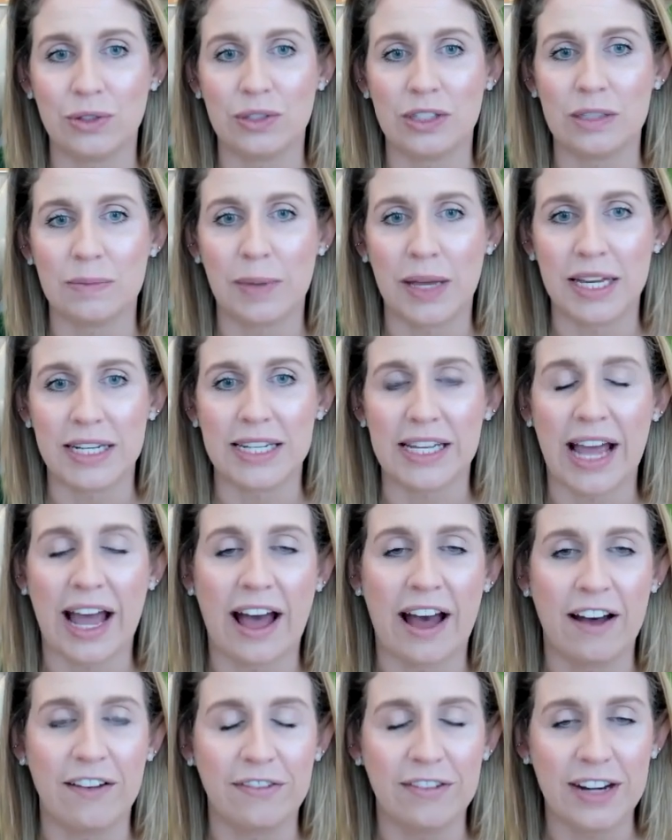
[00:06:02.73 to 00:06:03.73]
spend
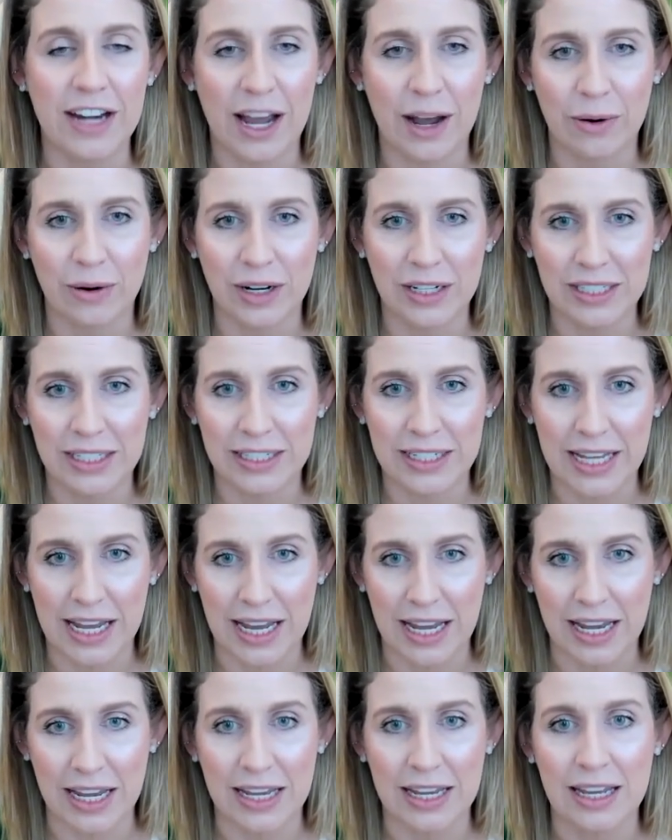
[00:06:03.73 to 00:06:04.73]
half an hour
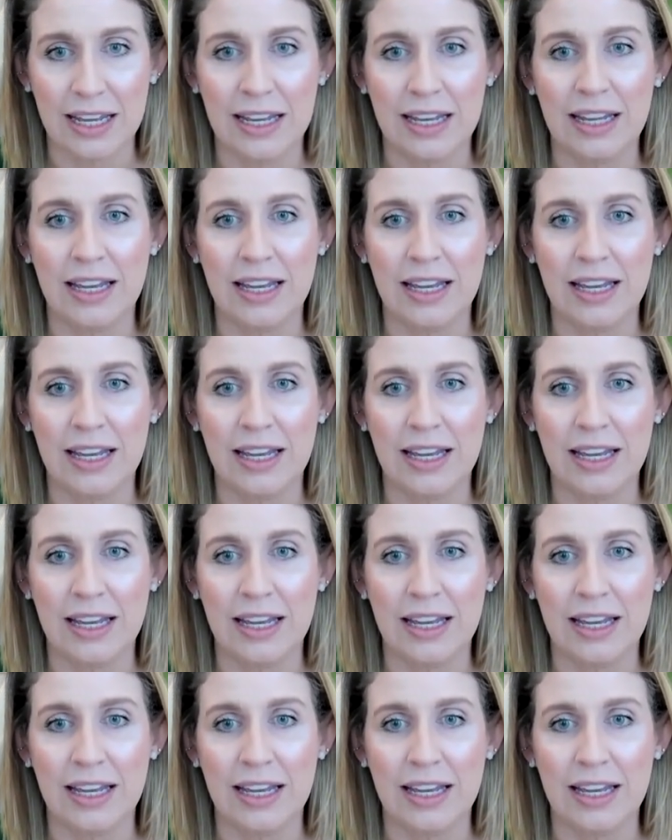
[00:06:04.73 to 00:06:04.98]
today,